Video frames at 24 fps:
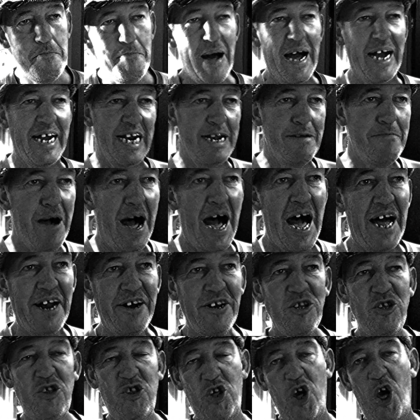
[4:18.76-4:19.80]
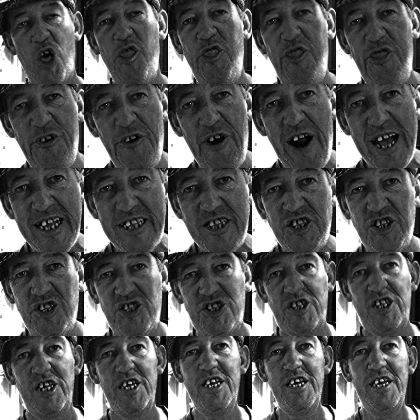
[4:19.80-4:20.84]
MacNamara's
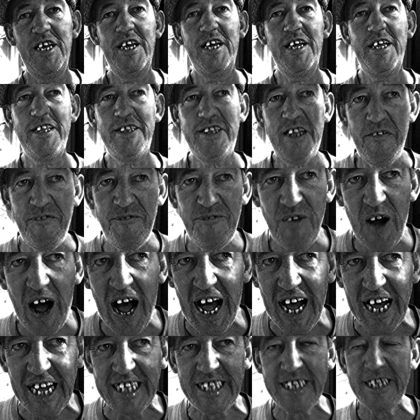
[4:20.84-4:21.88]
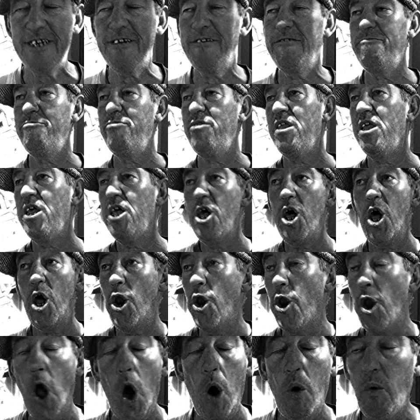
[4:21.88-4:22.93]
threats defied.
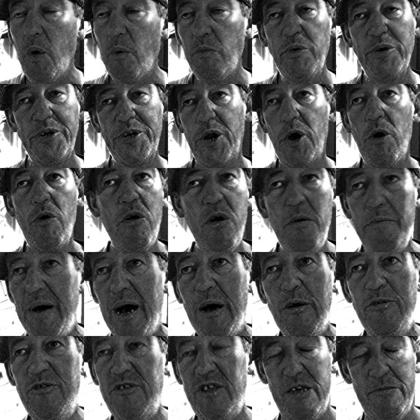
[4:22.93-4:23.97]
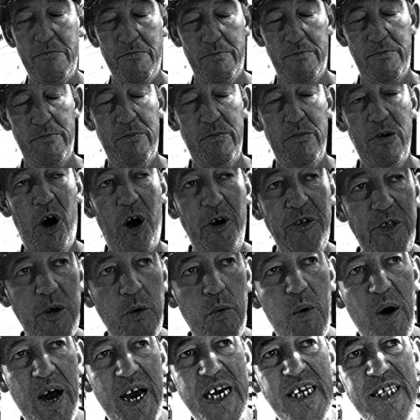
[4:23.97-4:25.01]
No one would know about him or the
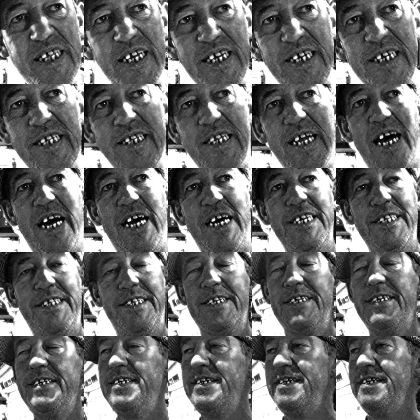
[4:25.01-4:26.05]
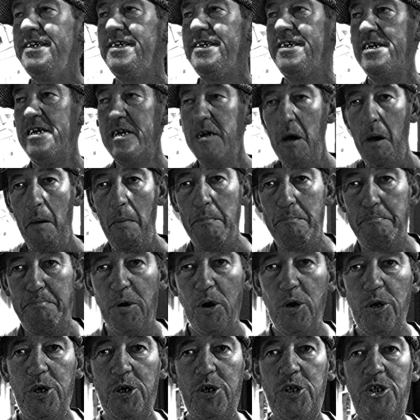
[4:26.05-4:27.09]
way that he died.
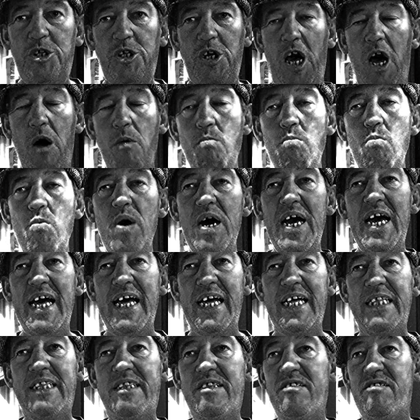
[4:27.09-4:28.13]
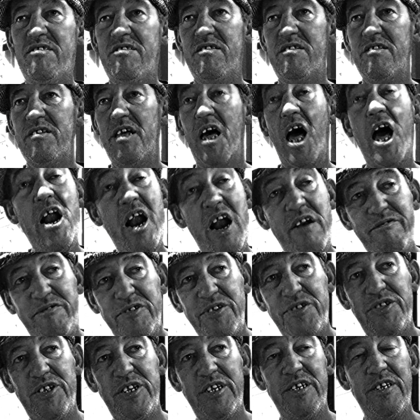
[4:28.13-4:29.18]
Books and words at
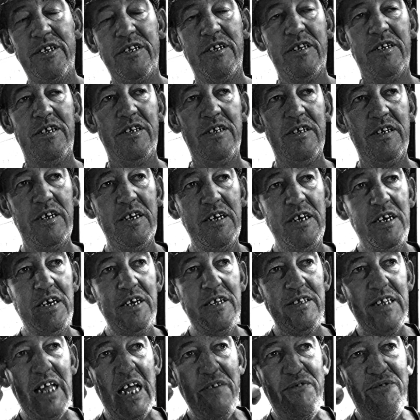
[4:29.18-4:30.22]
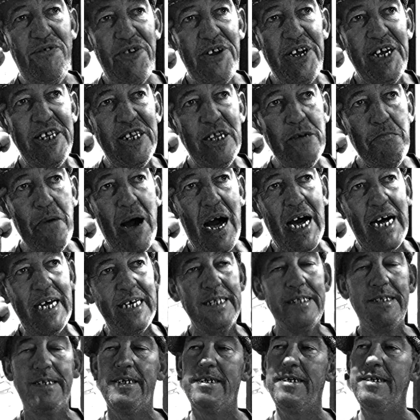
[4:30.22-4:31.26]
everything. They free the
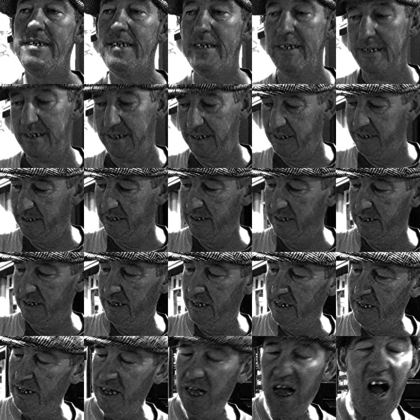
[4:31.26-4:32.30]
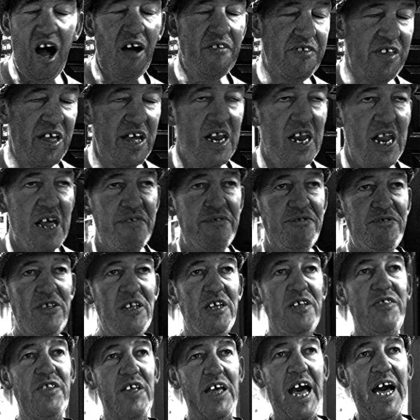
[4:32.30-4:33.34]
mind and they lift
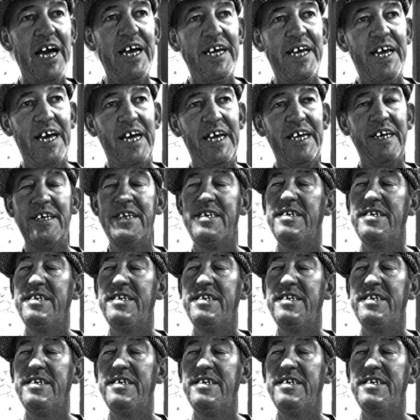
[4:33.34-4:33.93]
the anchor.